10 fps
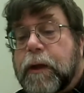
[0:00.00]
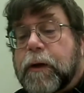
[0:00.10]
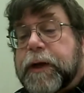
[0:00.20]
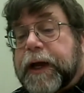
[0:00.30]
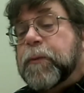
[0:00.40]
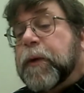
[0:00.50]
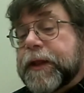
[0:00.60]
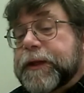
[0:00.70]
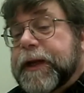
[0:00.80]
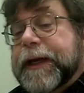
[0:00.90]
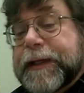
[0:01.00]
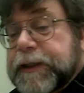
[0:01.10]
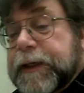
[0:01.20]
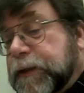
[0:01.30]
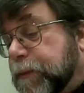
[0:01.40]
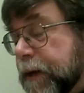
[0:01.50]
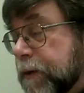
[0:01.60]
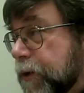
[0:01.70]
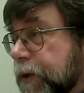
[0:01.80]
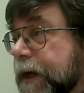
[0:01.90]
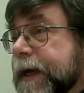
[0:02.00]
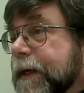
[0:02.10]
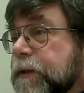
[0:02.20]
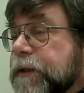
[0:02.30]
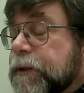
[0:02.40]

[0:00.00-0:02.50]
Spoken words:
Okay, one of the nice things about Google Hangouts